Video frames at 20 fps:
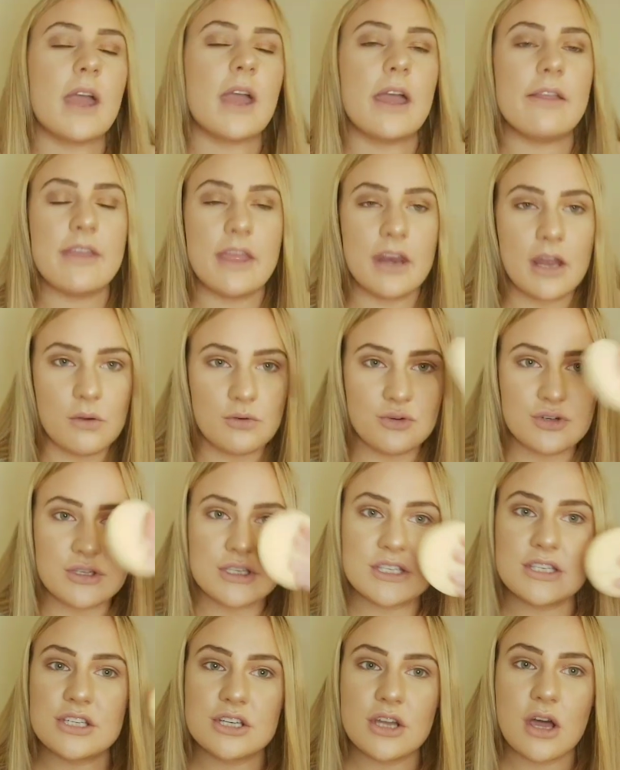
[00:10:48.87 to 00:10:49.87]
and then I'll
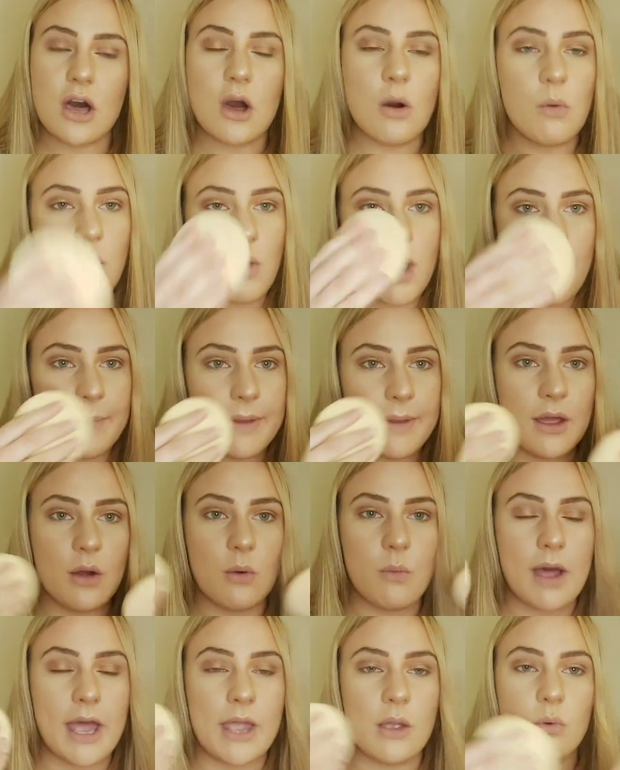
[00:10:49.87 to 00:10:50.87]
just start wiping
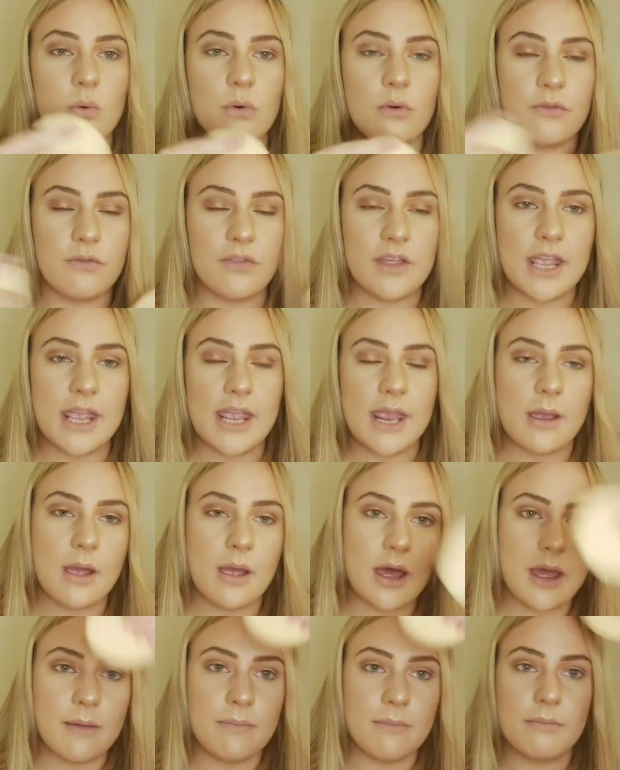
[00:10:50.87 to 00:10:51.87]
away all of the
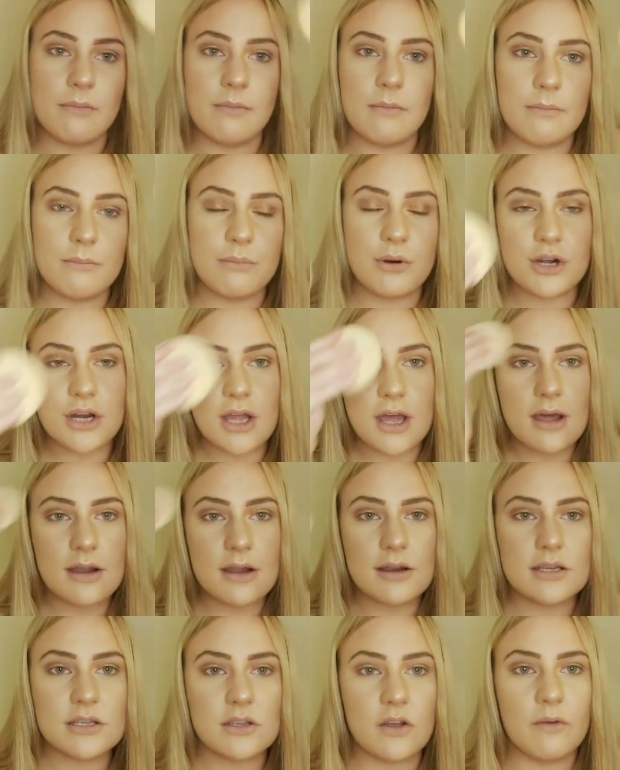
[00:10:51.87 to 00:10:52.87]

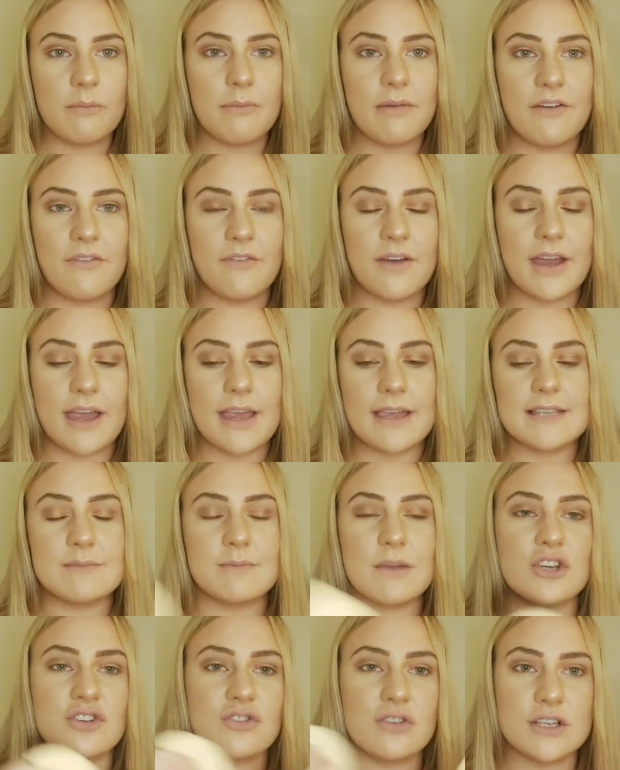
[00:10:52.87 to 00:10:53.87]
product off my face,
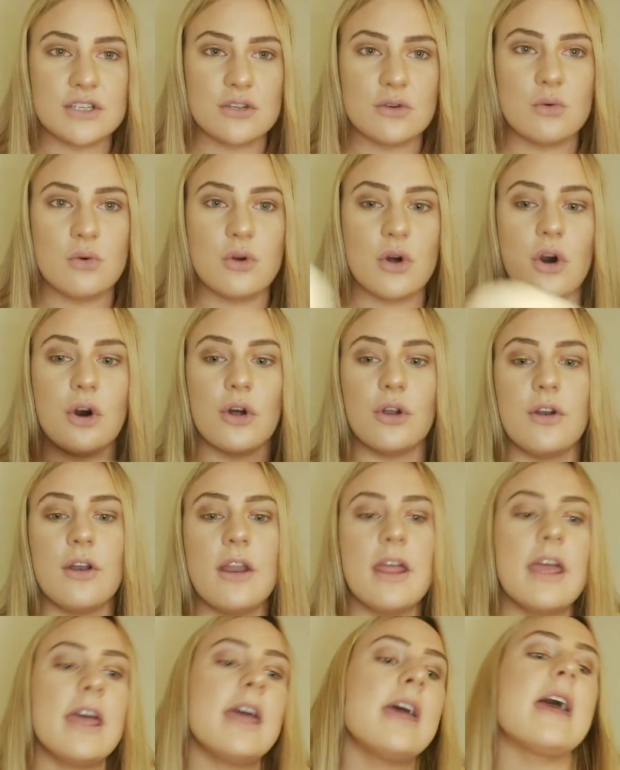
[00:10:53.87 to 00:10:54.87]
make sure it's all
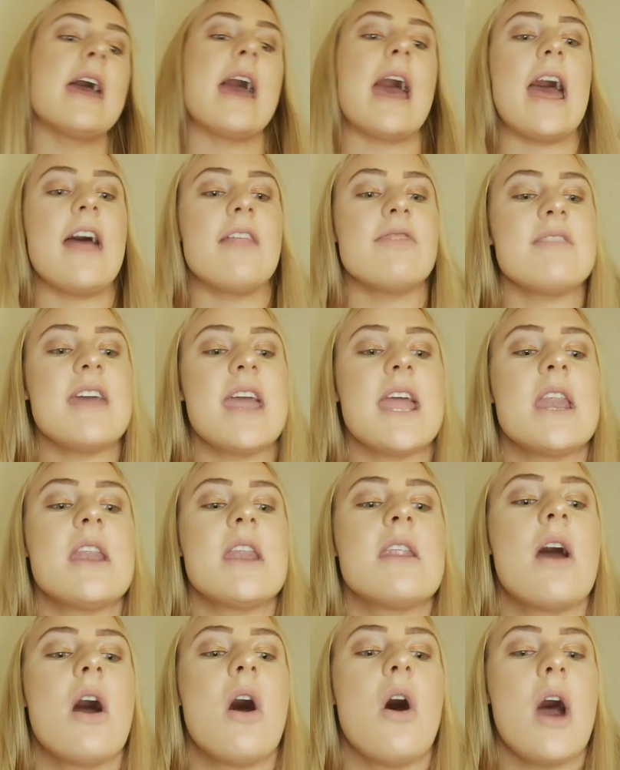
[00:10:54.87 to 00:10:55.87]
gone, and
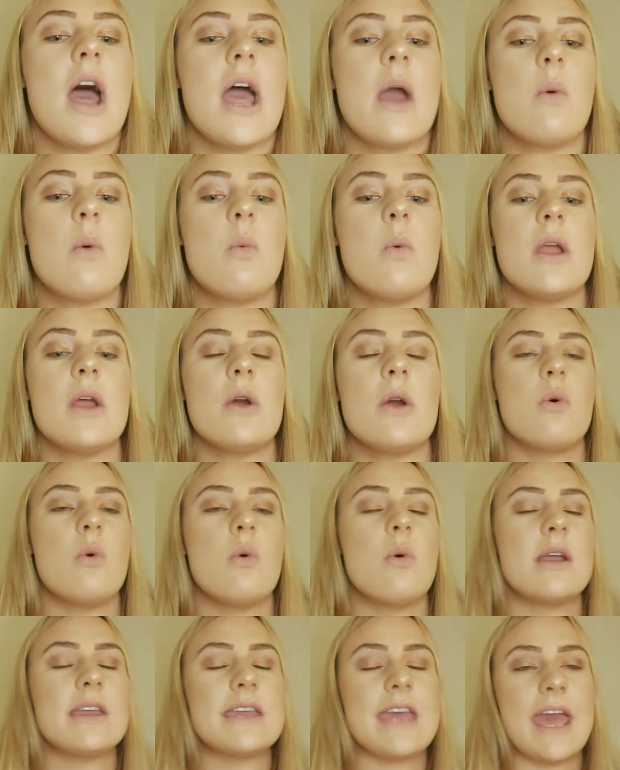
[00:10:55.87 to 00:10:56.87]
then I
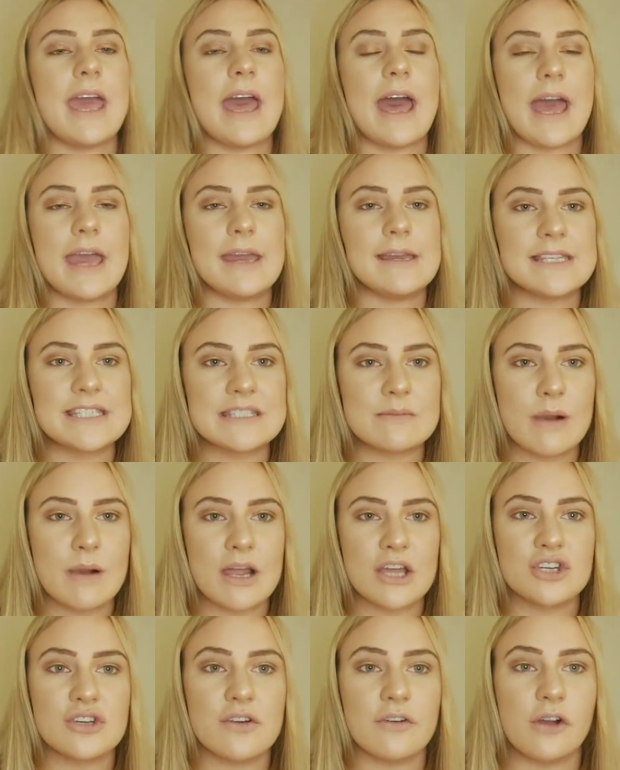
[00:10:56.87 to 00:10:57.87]
will get a
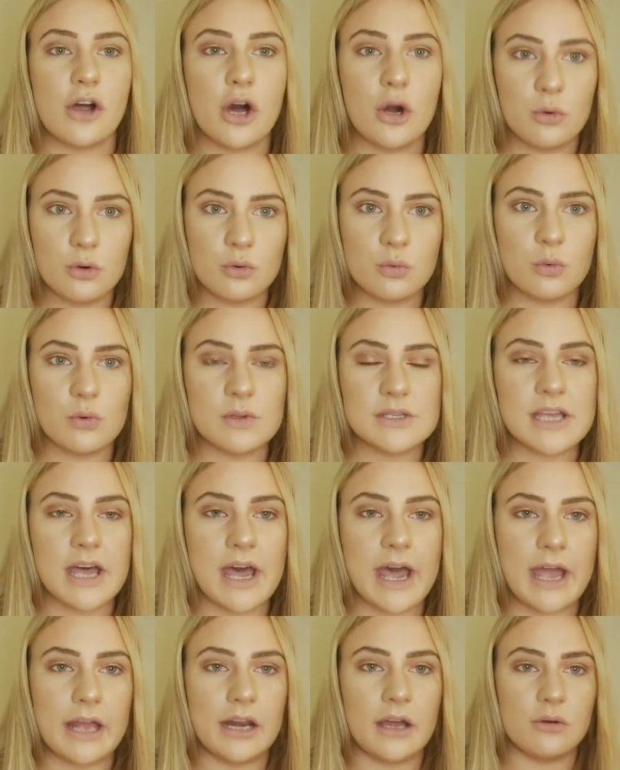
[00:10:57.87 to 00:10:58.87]
splash of cold
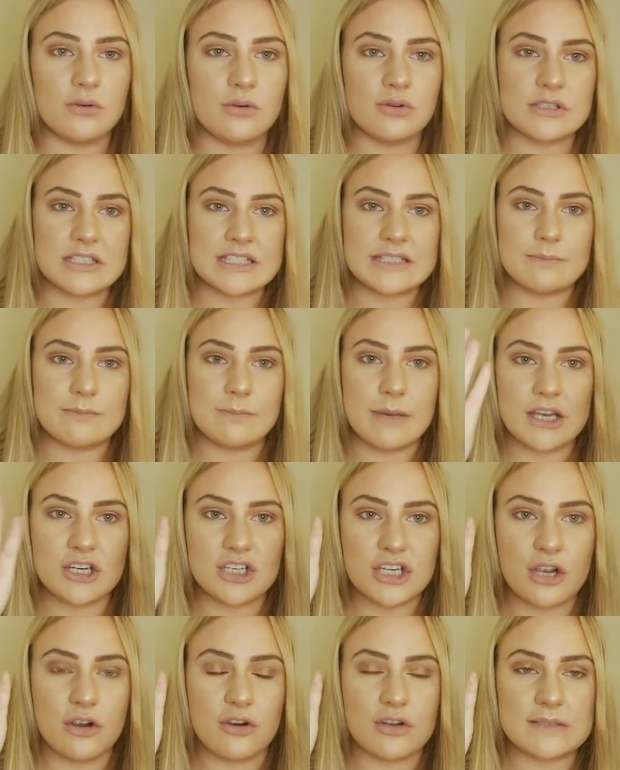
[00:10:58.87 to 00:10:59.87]
water and I'll just
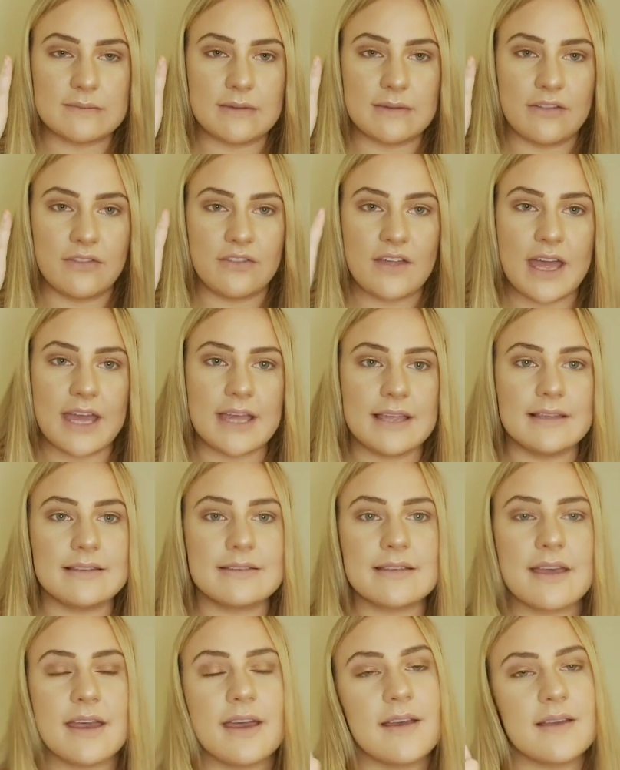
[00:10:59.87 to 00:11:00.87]
splash it across my
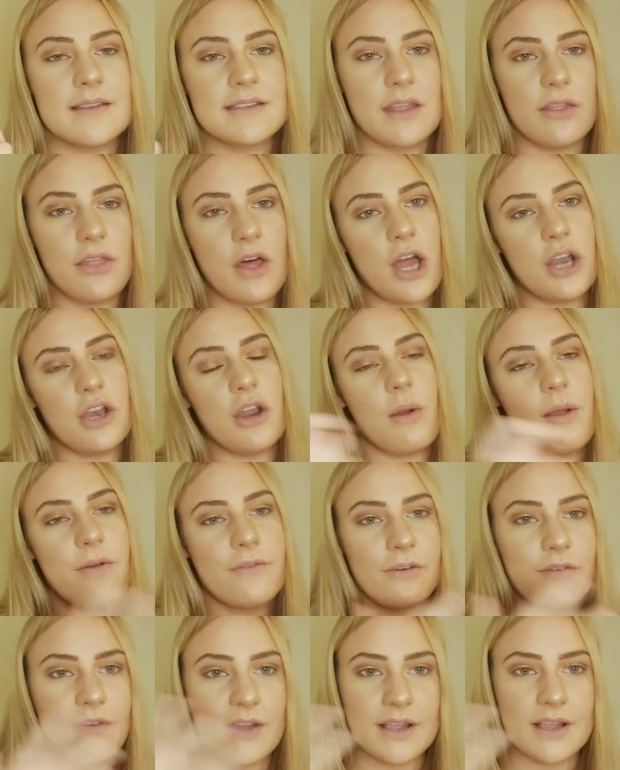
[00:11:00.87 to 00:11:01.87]
face so that I know
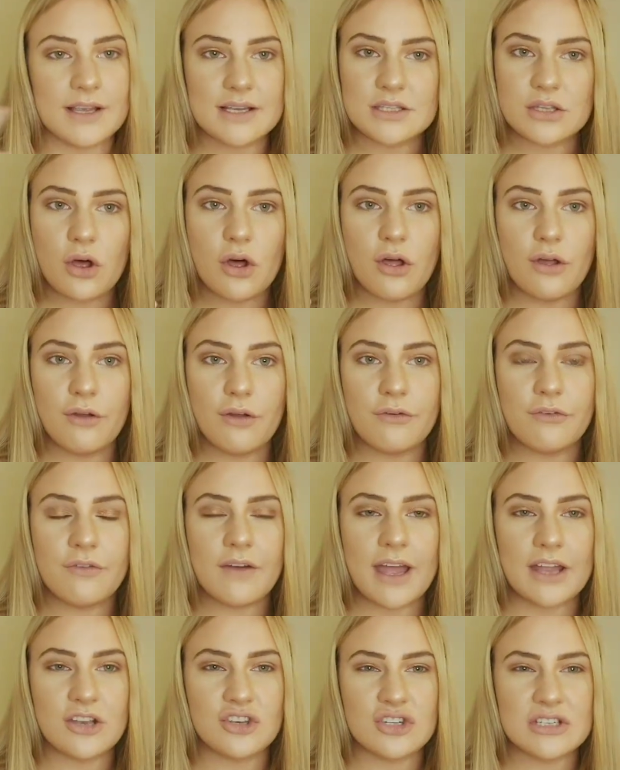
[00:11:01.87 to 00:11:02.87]
everything's off,
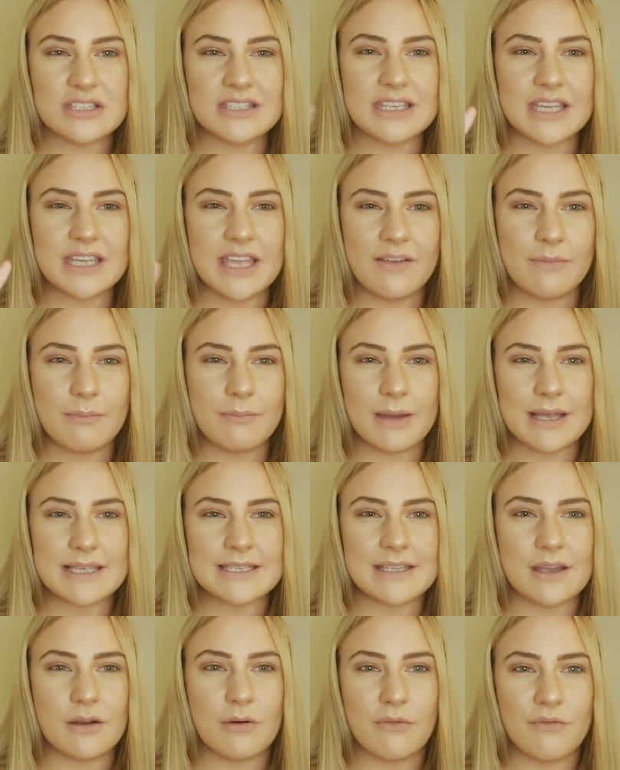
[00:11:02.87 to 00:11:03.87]
and just to give
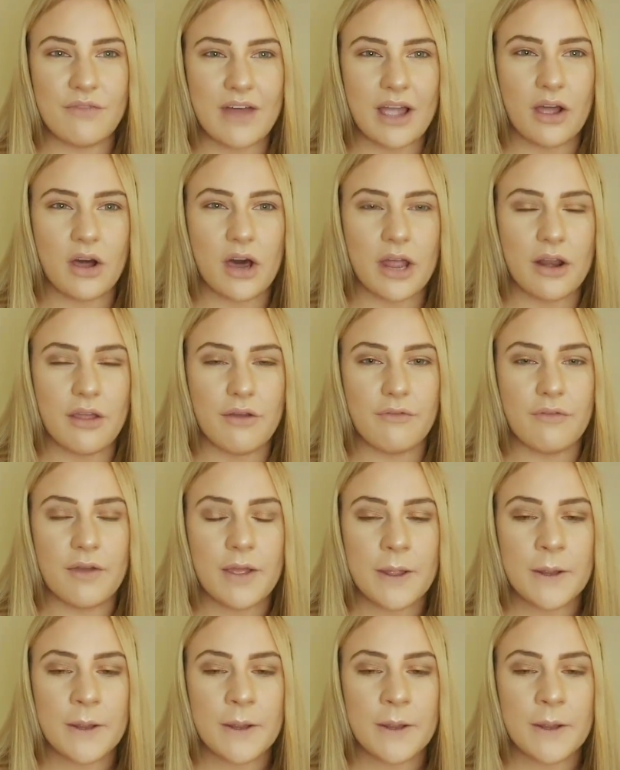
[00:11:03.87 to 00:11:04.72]
myself that kind of